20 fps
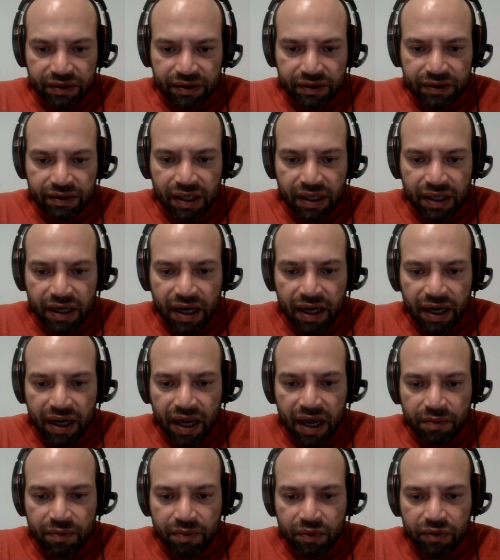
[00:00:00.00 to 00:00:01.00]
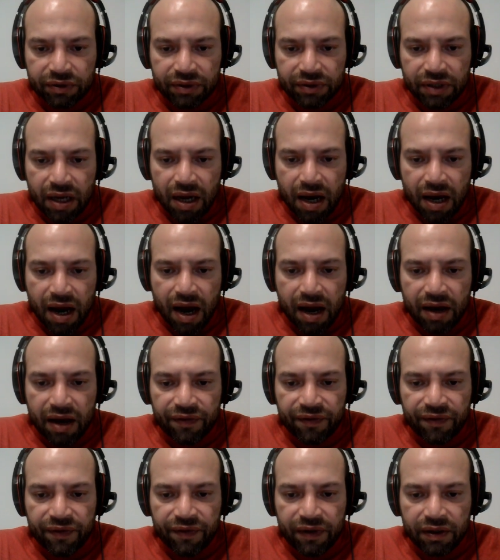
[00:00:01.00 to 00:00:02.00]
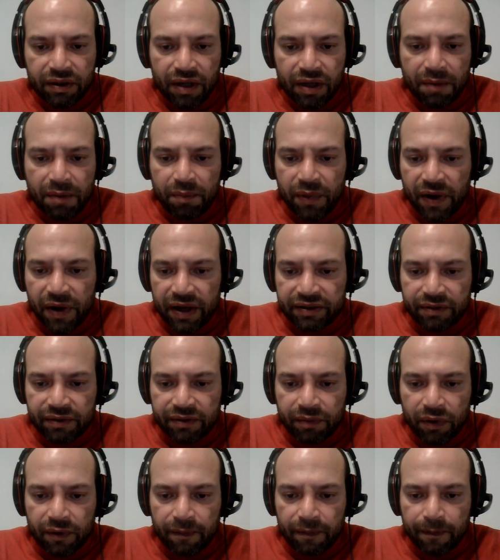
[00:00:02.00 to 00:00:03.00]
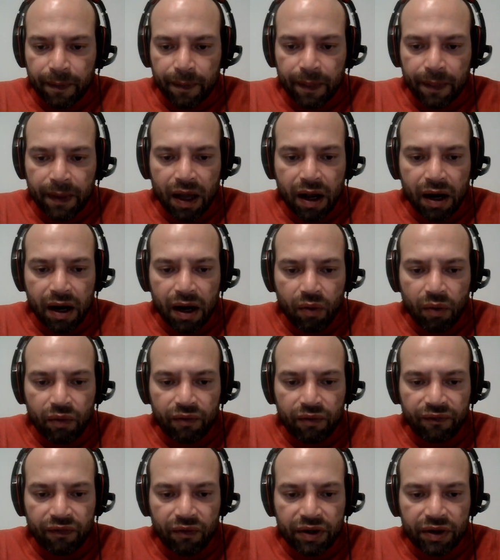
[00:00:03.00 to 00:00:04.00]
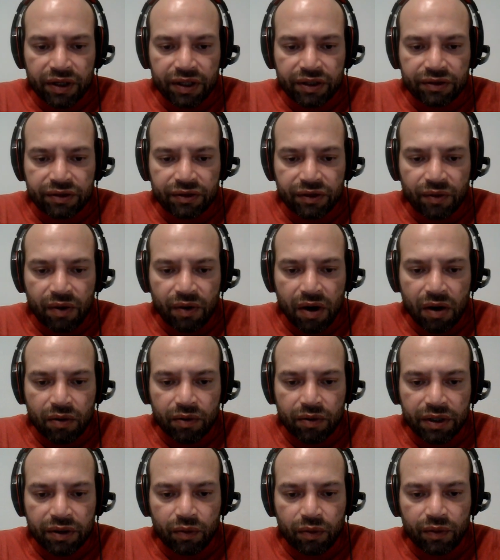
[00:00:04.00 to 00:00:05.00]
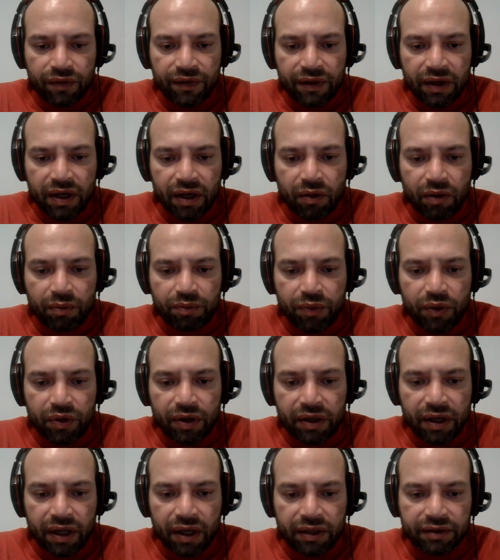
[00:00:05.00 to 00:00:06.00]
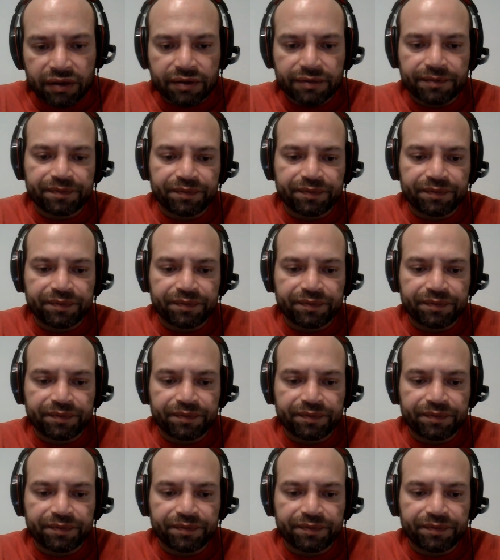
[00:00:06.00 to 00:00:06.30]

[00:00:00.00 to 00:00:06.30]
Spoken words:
SATA cables are thin and flexible, allowing for easy routing within a computer case.